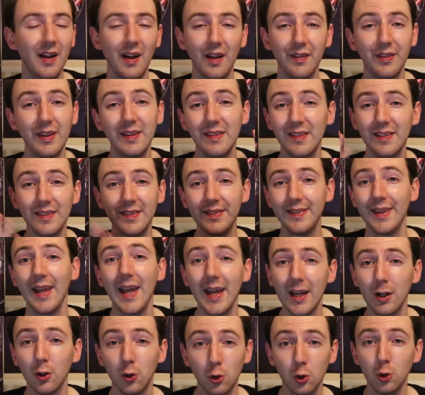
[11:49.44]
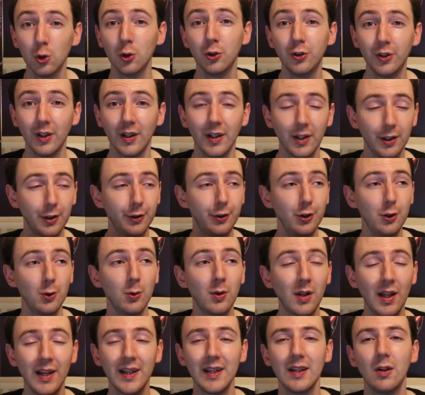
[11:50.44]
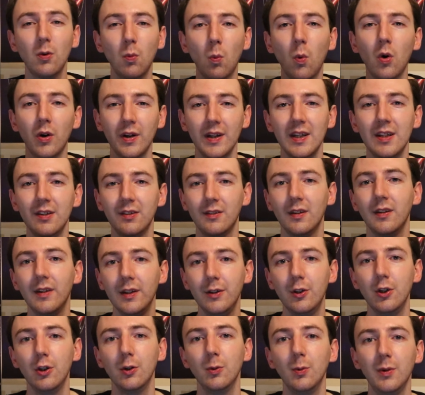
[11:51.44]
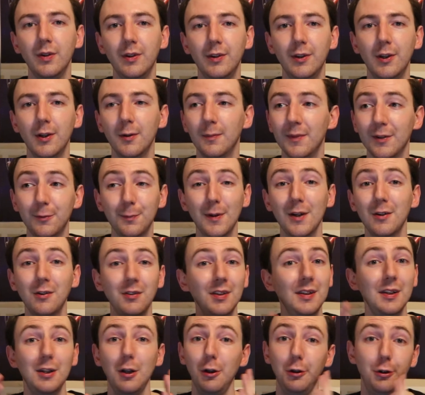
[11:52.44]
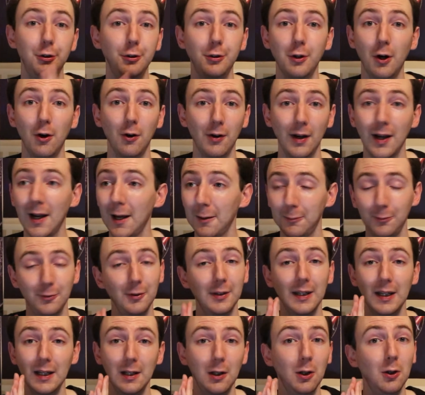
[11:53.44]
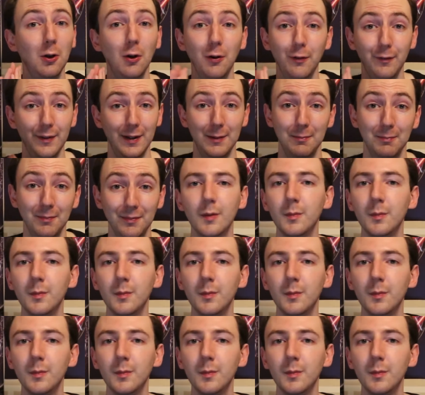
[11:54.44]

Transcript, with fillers: I think they're good. I do like what it is that they do with them, especially the dog. I absolutely love him.